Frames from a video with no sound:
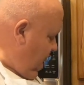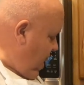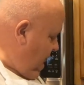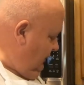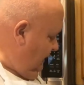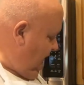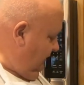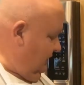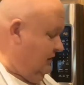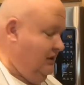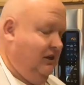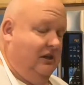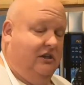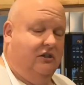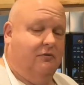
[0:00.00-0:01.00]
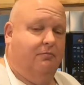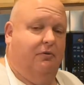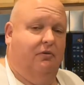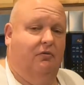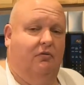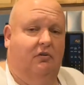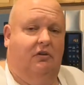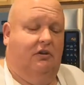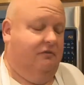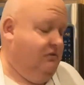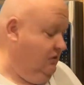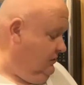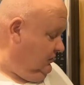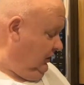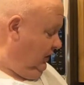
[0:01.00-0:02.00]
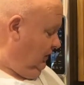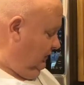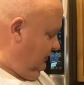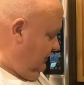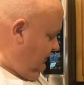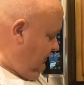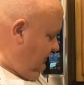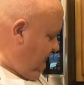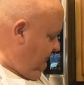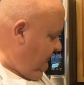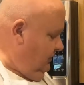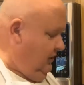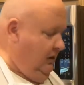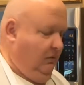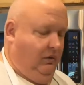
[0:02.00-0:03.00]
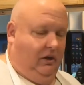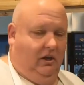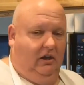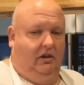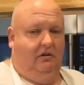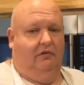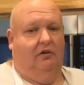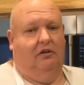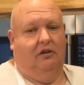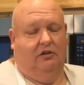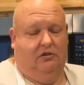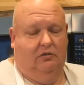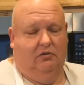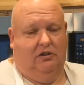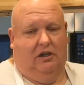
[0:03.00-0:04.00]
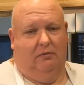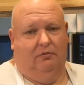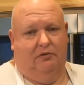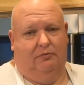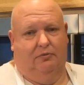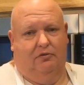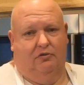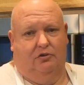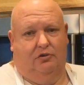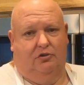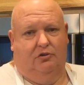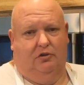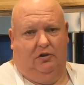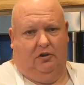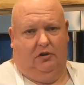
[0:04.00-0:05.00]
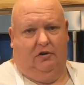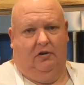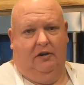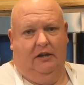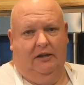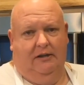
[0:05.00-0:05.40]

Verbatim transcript: We have a teaspoon of salt, and we have two tablespoons of sugar.